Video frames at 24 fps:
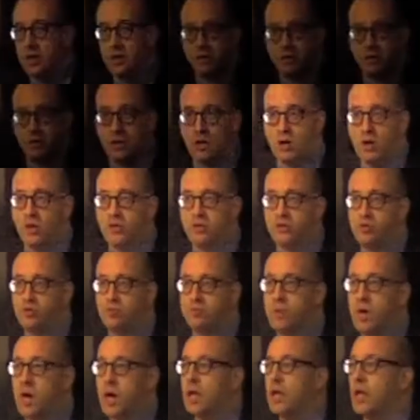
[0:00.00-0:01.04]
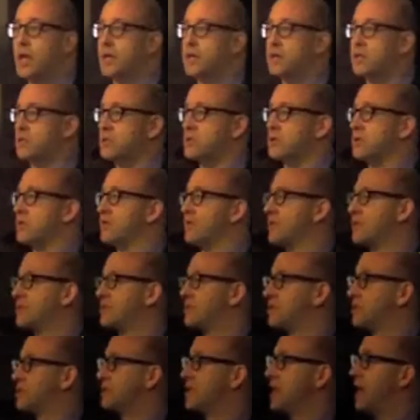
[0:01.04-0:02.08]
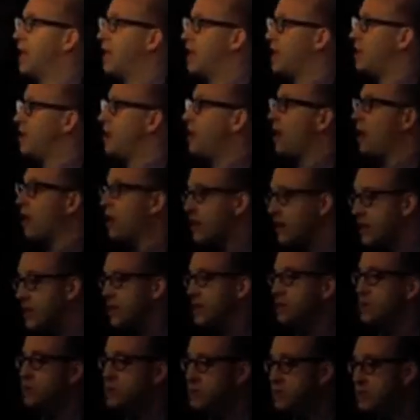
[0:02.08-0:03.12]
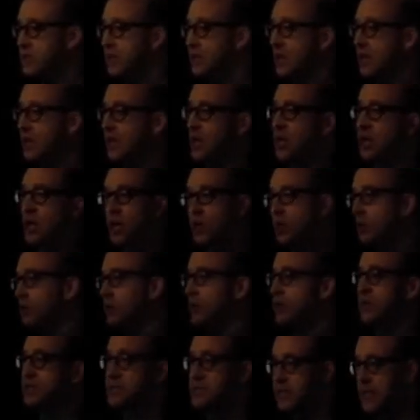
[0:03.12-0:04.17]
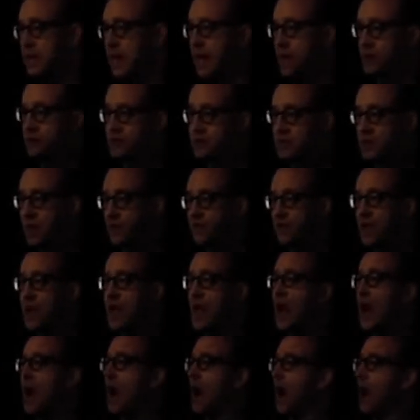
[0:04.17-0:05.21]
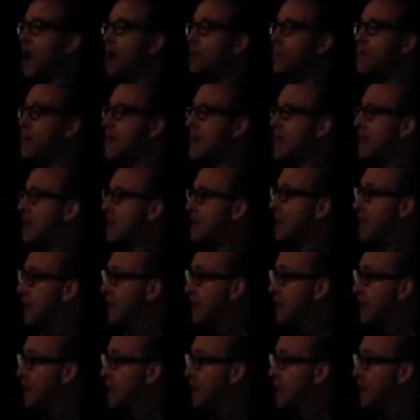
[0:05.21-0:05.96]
petals, you know, as Dumas liked to sort of tell it. No, he was sitting learning this account stuff. Um,